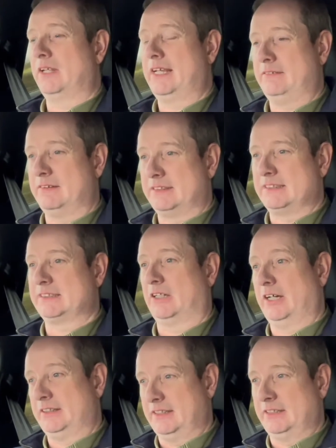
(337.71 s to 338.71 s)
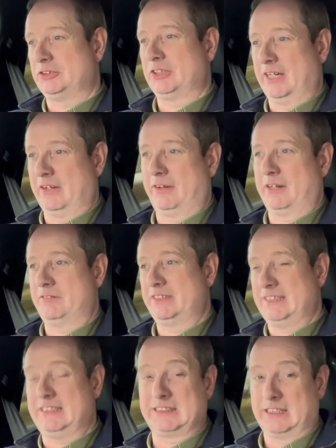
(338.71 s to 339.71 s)
in the design and engineering of a
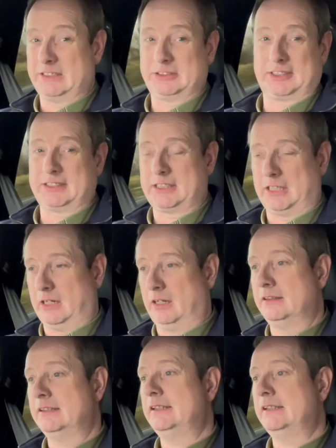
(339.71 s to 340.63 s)
diesel engine car.